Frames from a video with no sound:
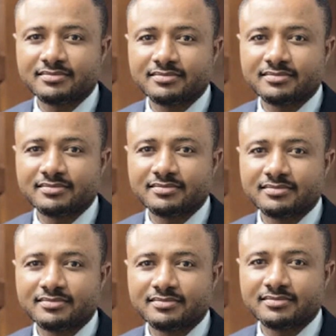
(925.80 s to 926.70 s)

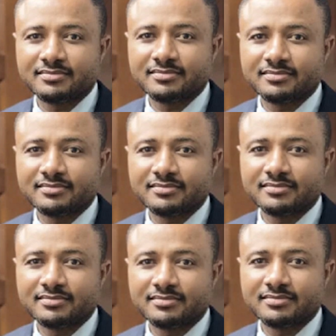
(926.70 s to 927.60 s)

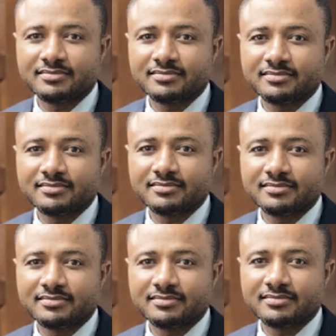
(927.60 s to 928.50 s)

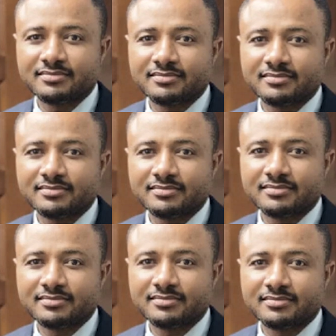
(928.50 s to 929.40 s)

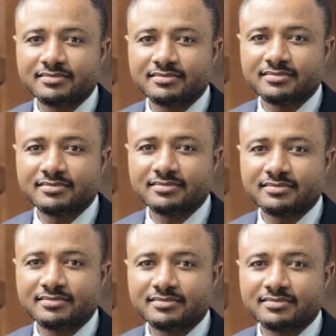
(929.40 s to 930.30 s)

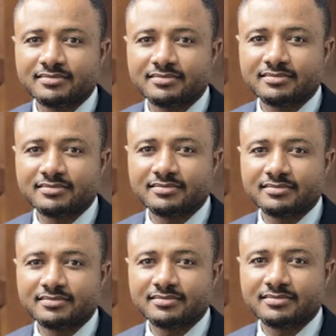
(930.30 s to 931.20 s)

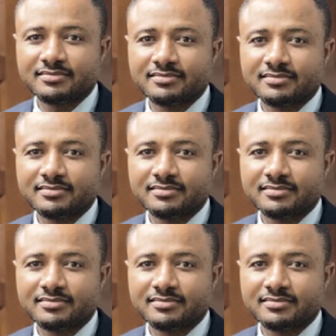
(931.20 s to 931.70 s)
The person shown says nothing.